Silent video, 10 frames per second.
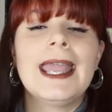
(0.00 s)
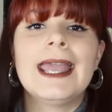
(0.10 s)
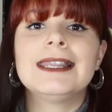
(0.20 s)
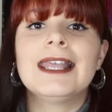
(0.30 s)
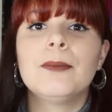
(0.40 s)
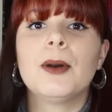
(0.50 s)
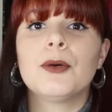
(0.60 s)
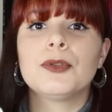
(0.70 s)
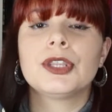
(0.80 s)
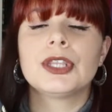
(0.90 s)
and they
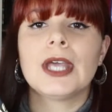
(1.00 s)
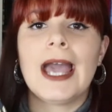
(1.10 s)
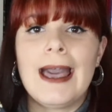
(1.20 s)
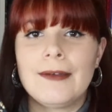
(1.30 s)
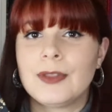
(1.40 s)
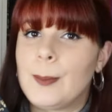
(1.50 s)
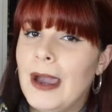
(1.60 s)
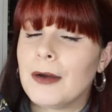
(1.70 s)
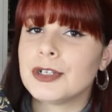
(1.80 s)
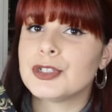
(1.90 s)
both have the
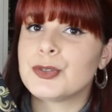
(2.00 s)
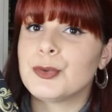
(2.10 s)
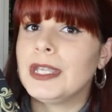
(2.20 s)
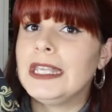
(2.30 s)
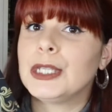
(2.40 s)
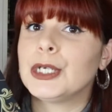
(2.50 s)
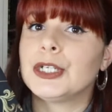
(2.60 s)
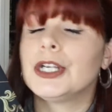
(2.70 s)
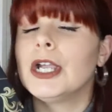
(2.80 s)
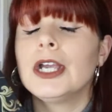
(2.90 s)
power to
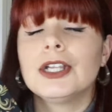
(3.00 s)
either